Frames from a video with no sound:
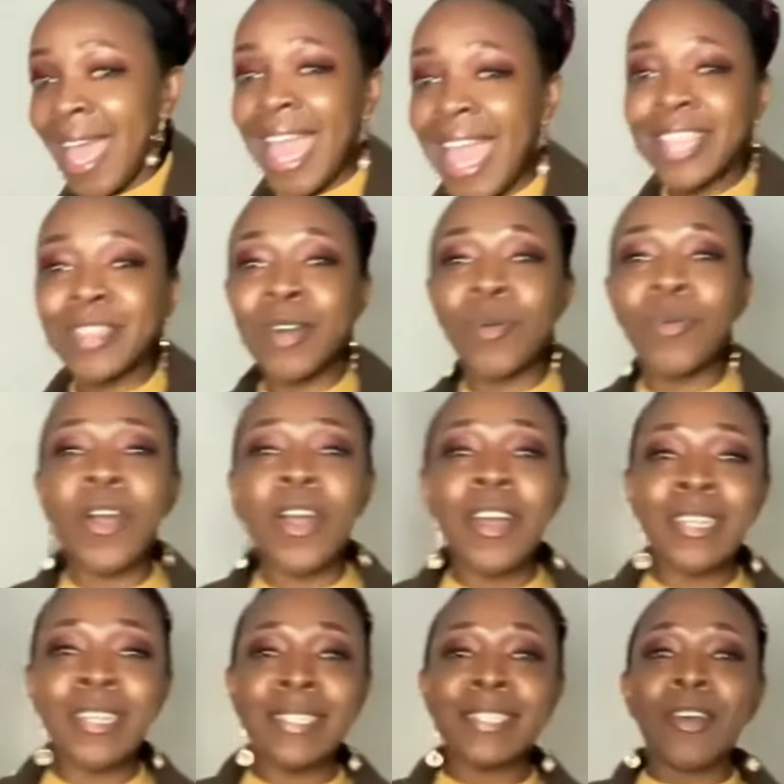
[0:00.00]
In the
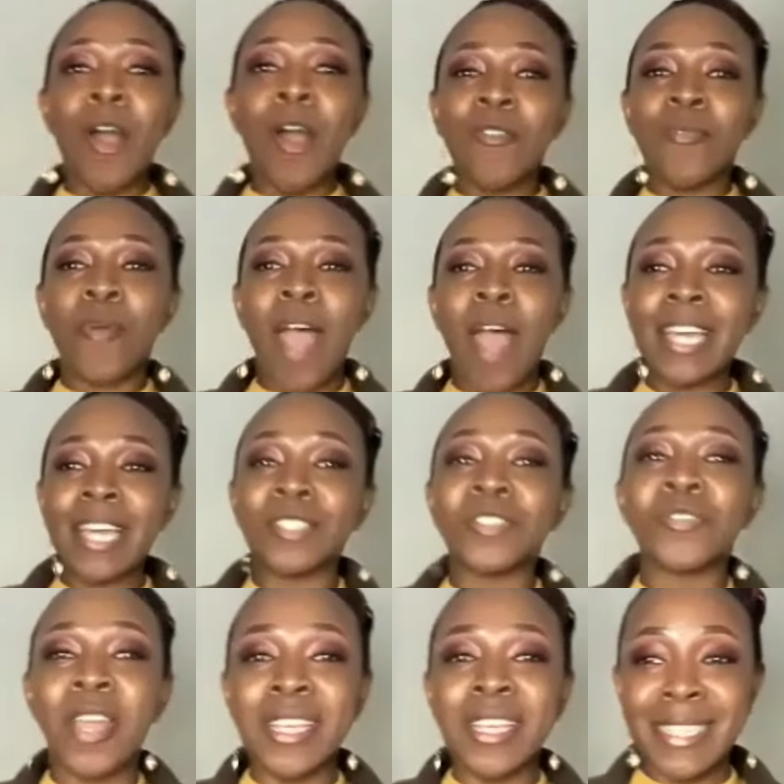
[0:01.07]
words of Brian
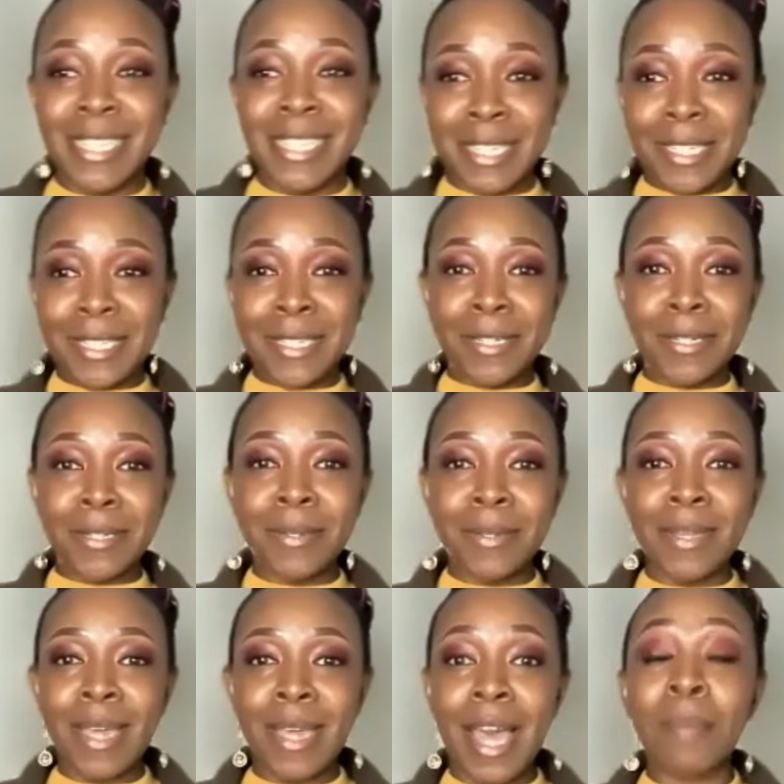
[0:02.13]
Tracy,
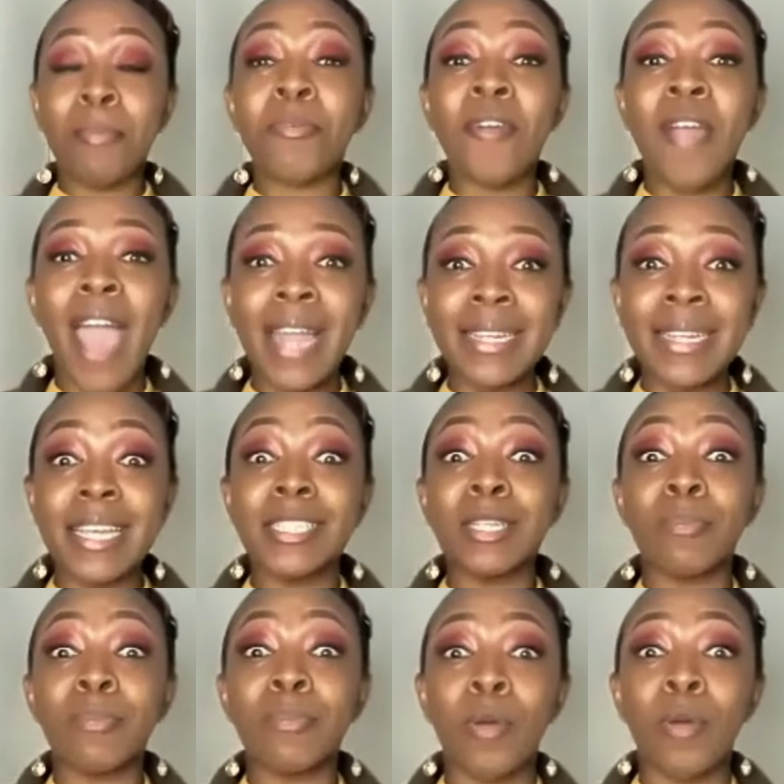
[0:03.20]
a brand is a
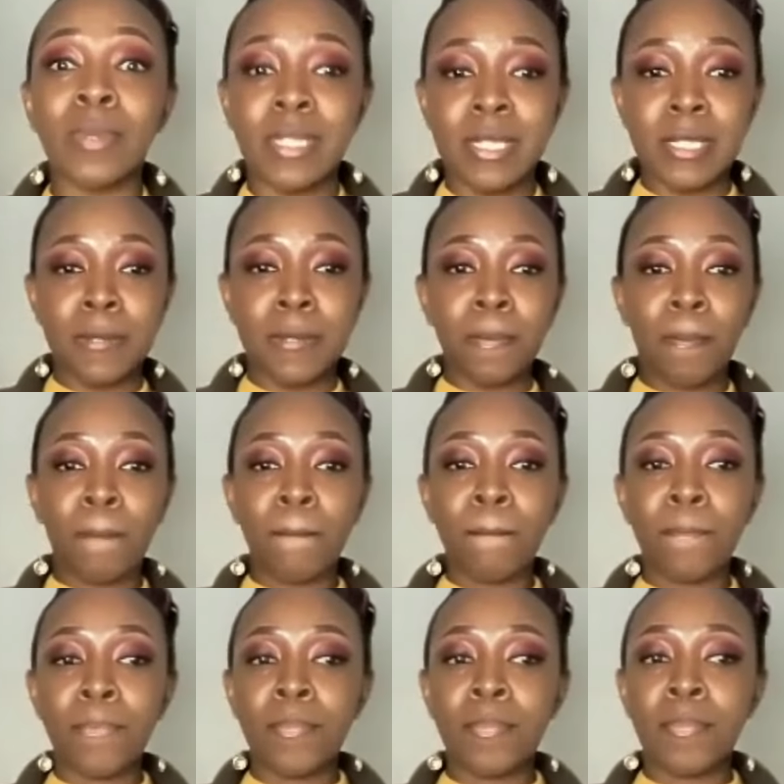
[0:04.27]
promise.
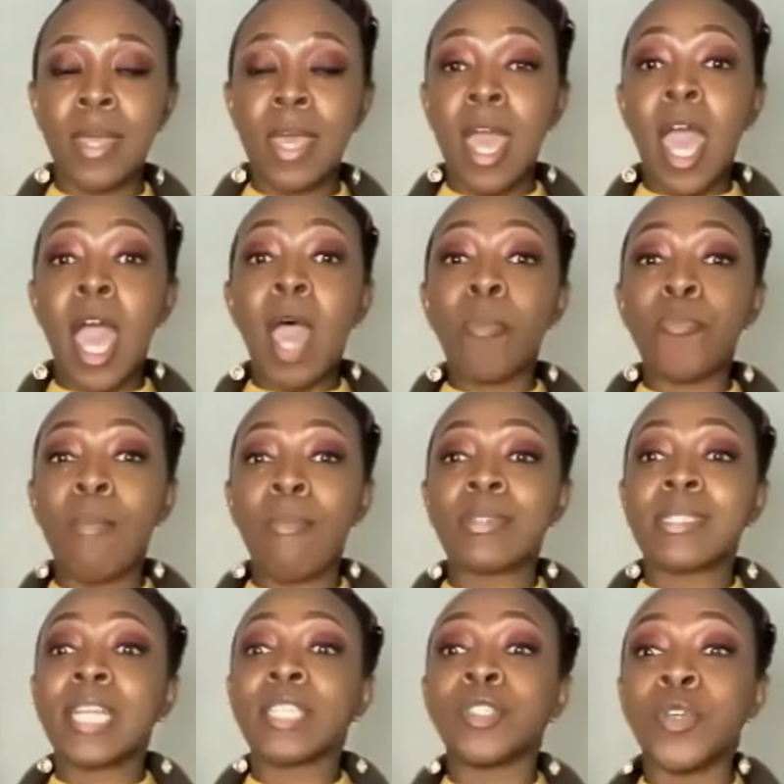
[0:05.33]
A promise
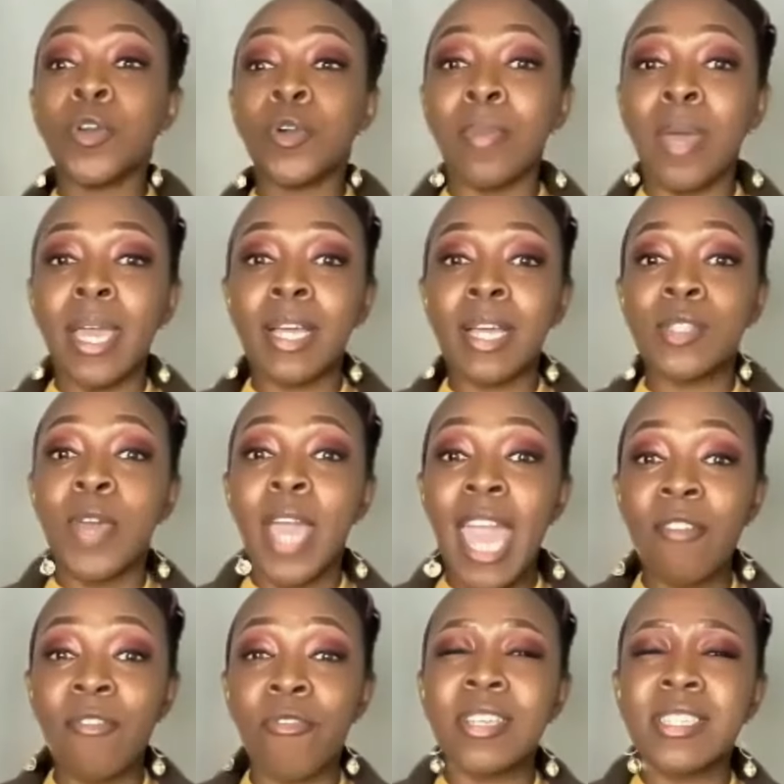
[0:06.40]
that you make to
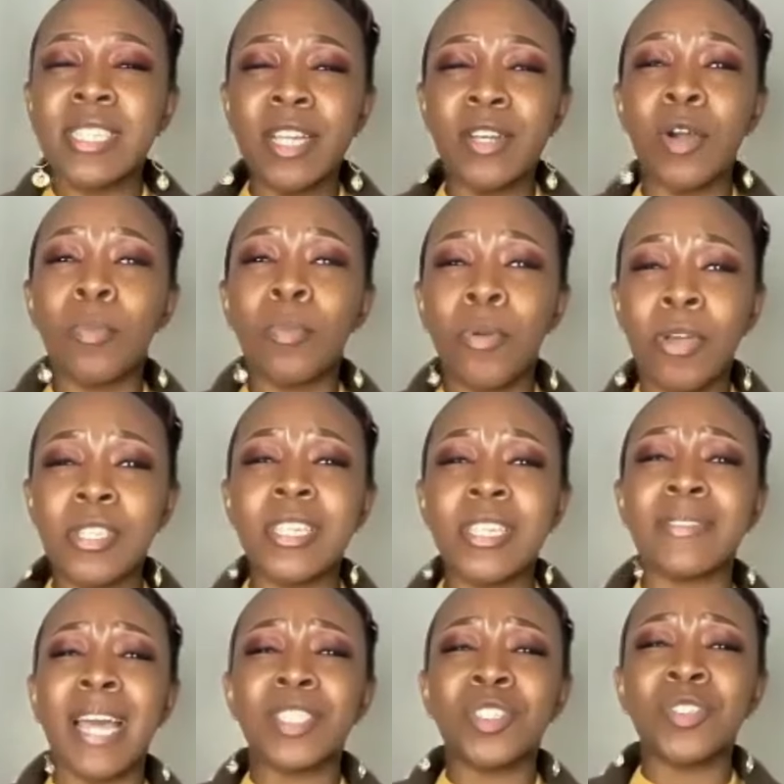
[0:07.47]
every single person
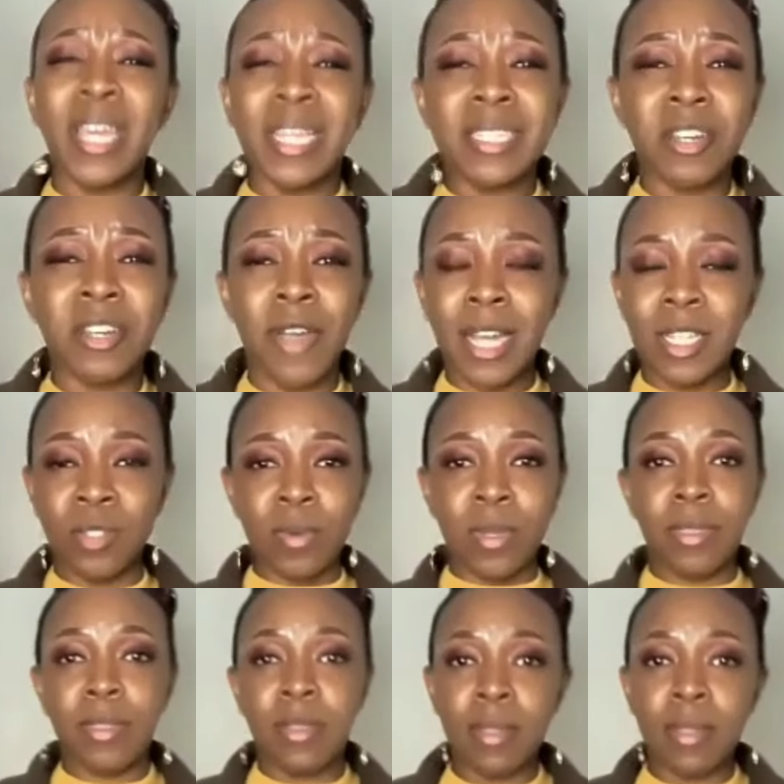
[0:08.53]
that you interact with.